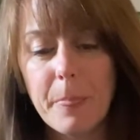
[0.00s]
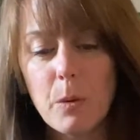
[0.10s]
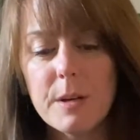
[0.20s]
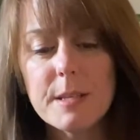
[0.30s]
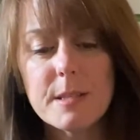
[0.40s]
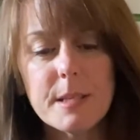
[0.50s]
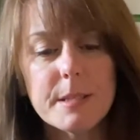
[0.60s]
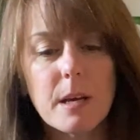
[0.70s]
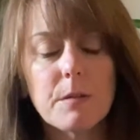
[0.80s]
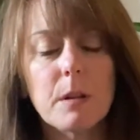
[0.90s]
What is the
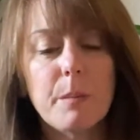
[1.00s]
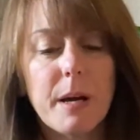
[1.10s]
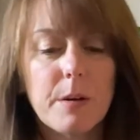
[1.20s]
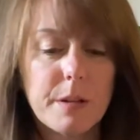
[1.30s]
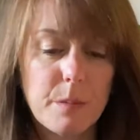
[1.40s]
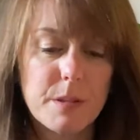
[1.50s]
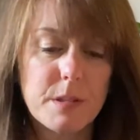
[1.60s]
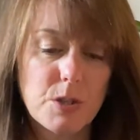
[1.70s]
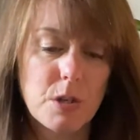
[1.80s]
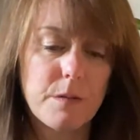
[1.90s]
devil about in the
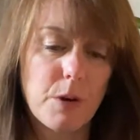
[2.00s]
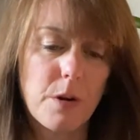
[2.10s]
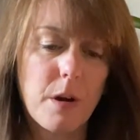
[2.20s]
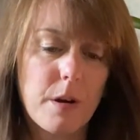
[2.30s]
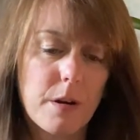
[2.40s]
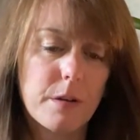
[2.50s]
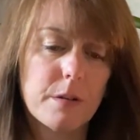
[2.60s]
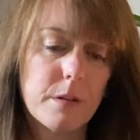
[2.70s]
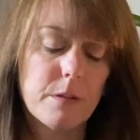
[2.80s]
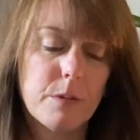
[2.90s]
position of your heart?
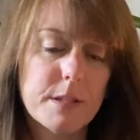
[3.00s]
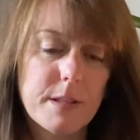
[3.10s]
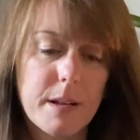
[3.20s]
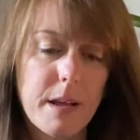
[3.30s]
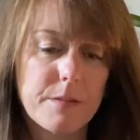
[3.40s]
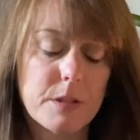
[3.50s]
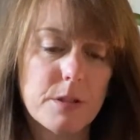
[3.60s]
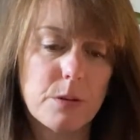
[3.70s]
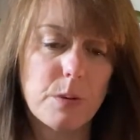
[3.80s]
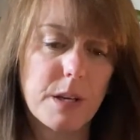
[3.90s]
What does that have to
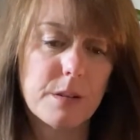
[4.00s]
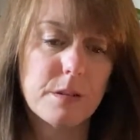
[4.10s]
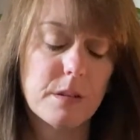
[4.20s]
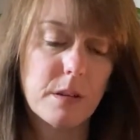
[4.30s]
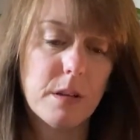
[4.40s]
do with?